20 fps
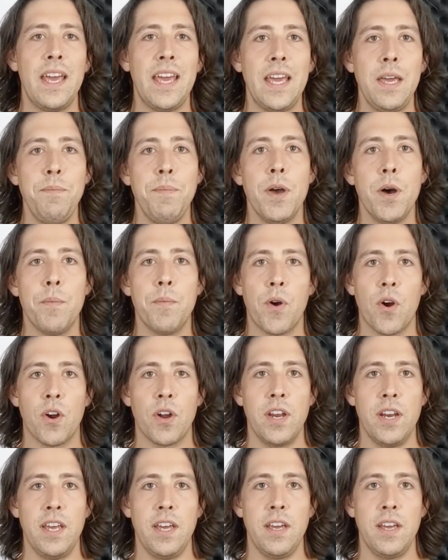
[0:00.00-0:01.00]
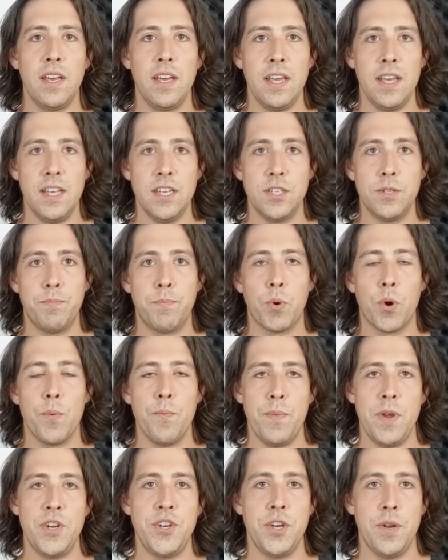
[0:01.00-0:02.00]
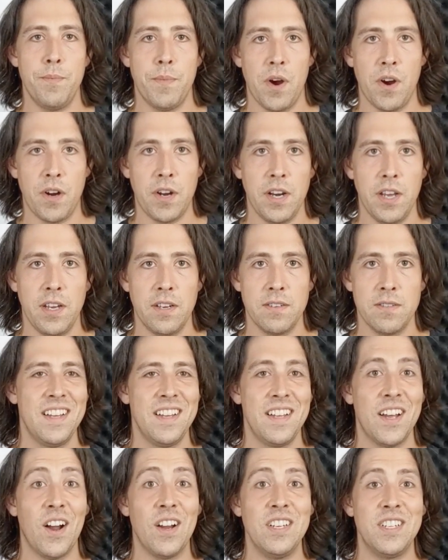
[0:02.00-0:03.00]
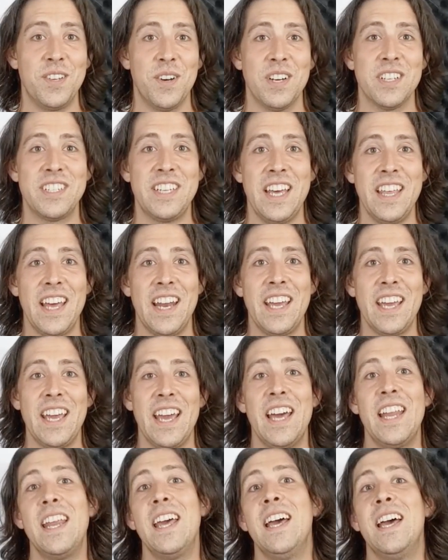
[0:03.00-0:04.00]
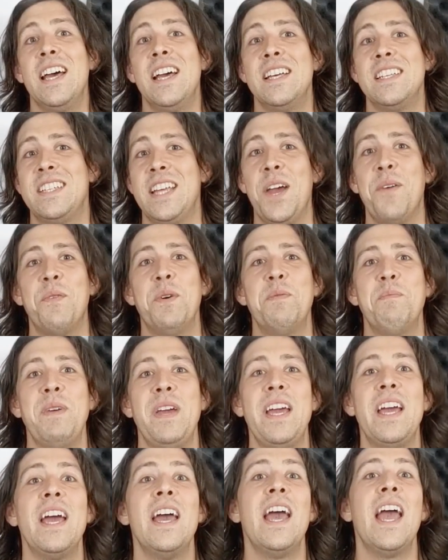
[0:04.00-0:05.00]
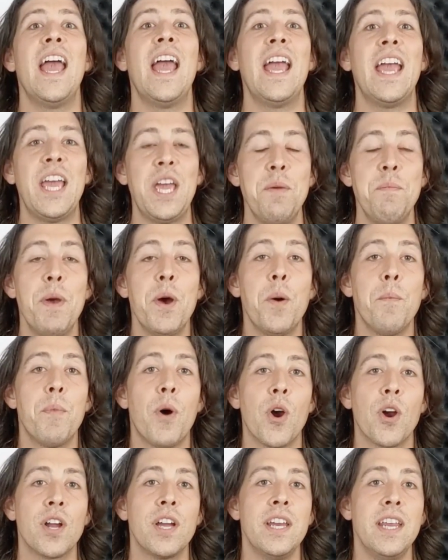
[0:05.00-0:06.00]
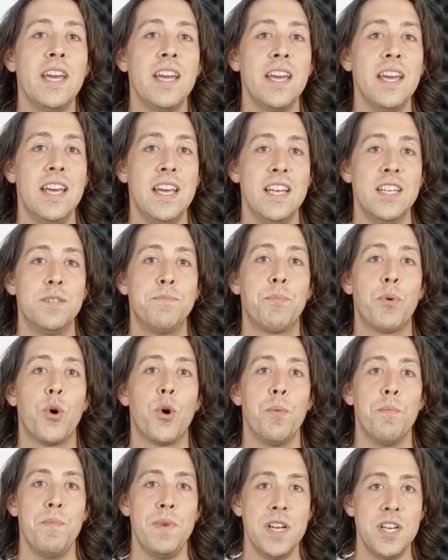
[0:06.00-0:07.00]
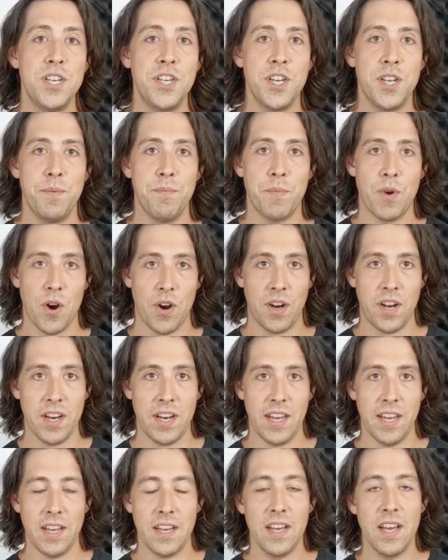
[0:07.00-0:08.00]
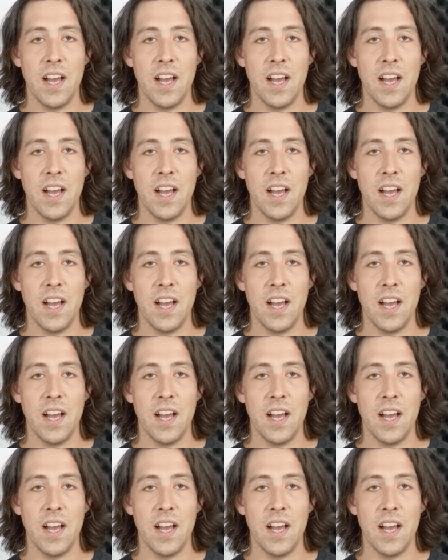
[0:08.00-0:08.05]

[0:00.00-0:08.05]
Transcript: Email marketing is permission marketing. All right, so I'll say that again. Say it with me. Email marketing is permission marketing.